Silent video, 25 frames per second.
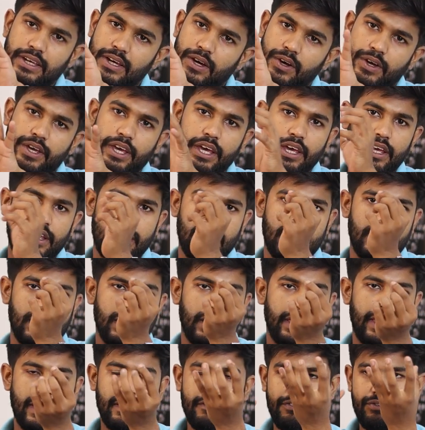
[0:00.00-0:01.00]
Okay,
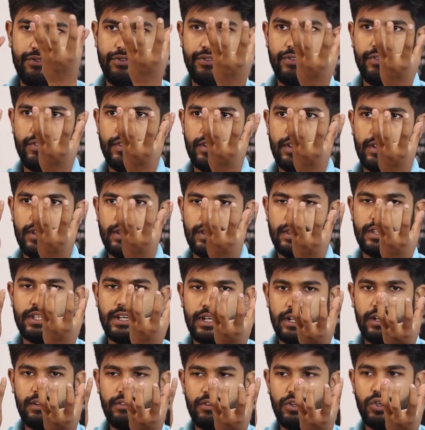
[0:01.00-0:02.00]
if
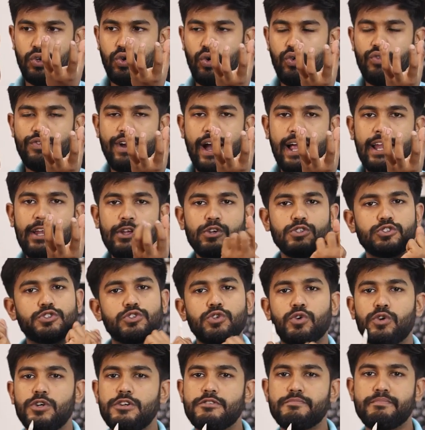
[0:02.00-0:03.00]
the two values
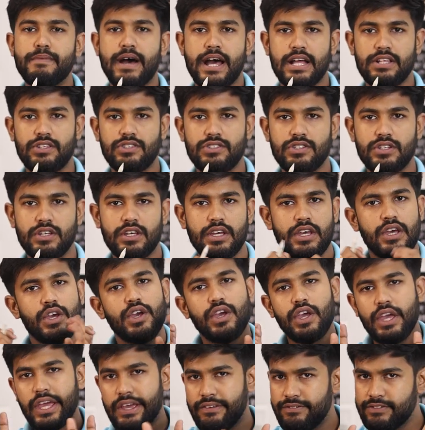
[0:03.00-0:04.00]
don't match,
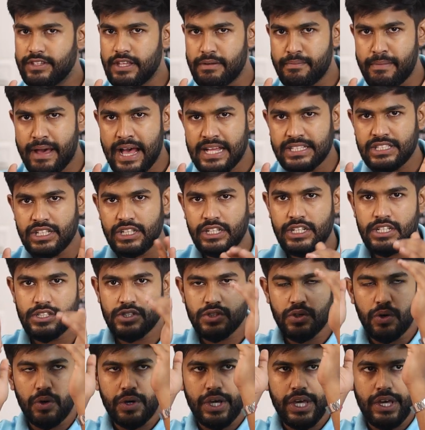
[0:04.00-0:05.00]
if the match it
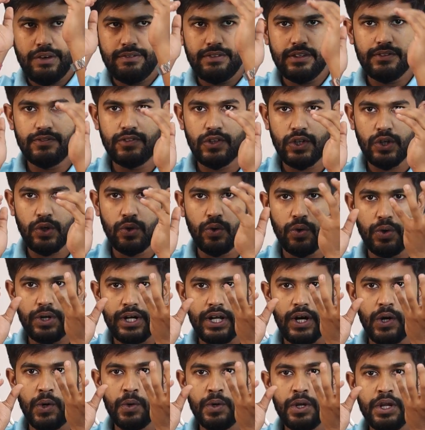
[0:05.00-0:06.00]
is okay, we would go
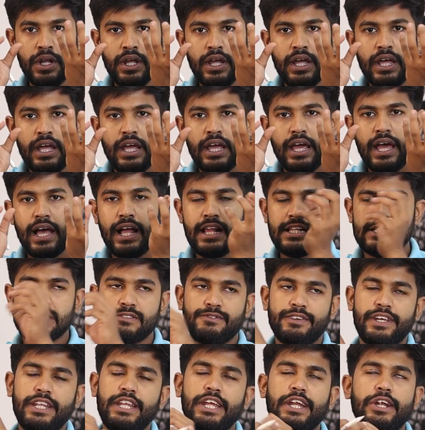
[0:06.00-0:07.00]
down,
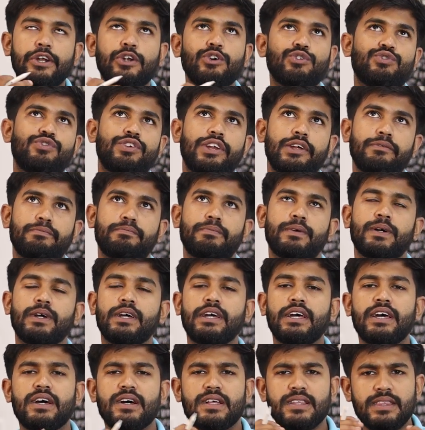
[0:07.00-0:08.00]
else we need to flip.
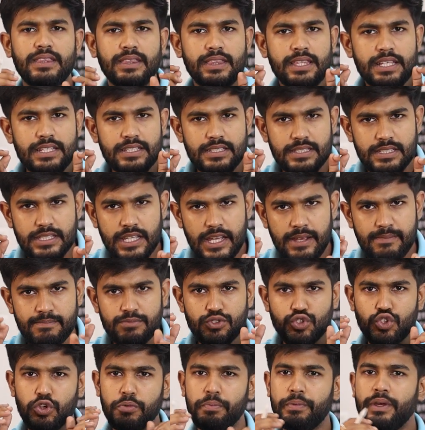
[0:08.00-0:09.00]
This
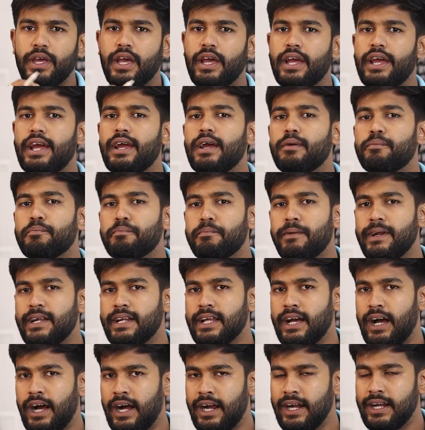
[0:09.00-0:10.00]
seems to be a
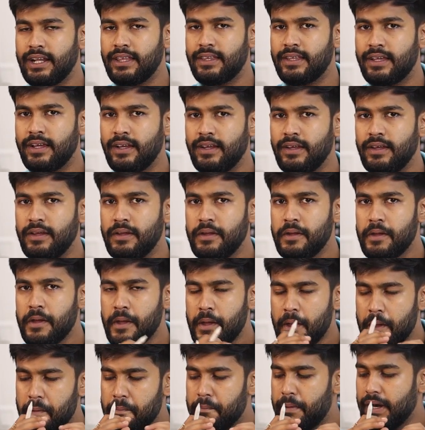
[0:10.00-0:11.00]
bit hard thing,
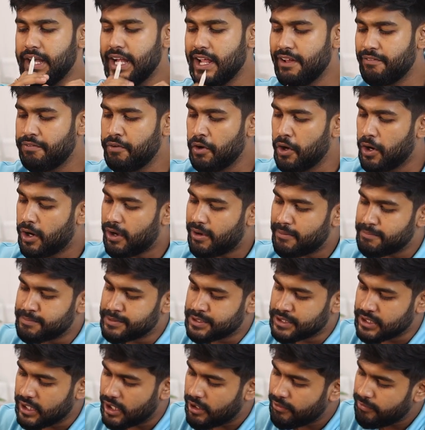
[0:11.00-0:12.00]
but if you
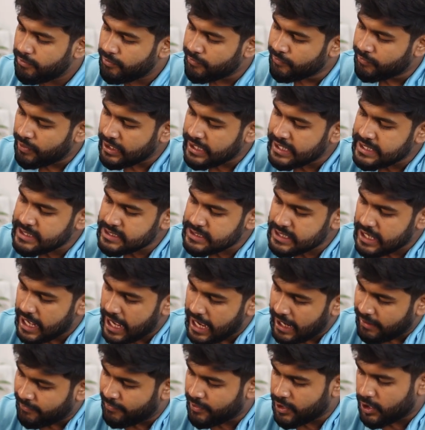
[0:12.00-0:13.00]
observe, what is
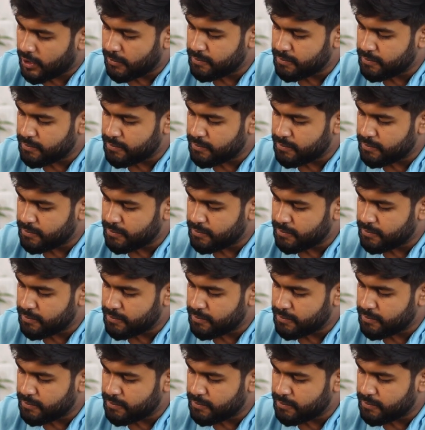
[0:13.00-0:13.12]
our